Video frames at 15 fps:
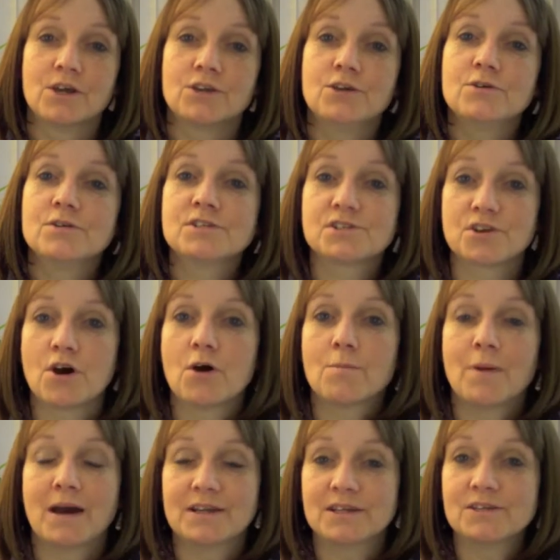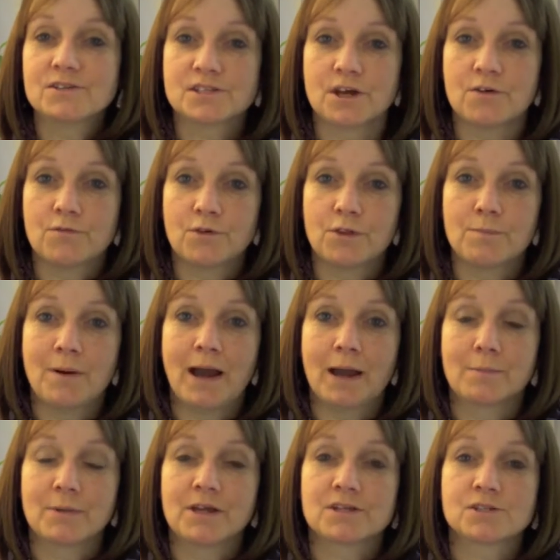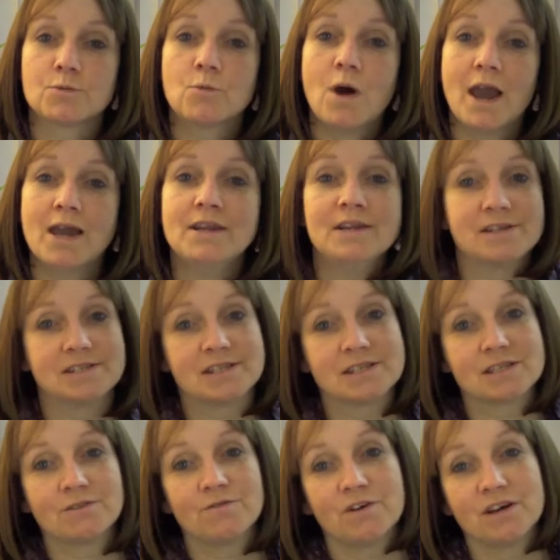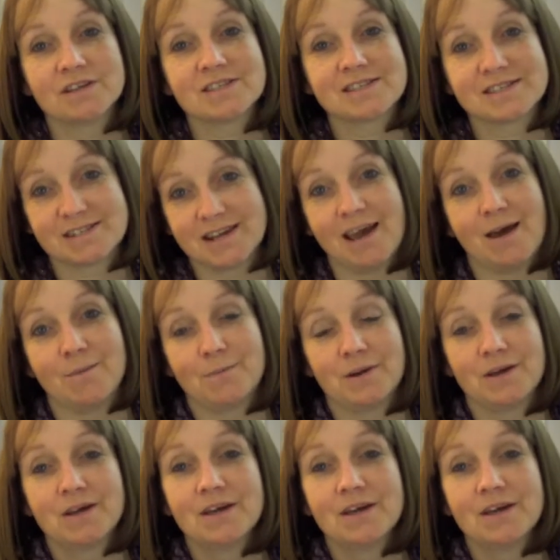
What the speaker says: you can start patting yourself on the back, because awareness is the first step